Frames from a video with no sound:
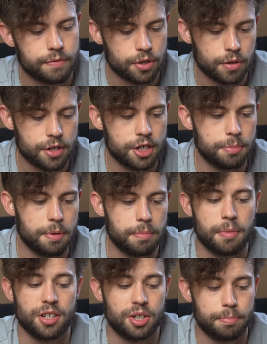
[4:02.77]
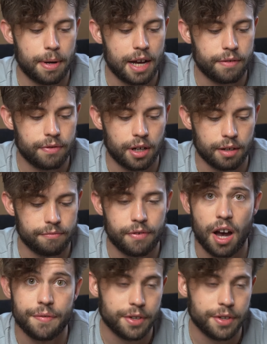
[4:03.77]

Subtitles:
So this has been my bag for like 5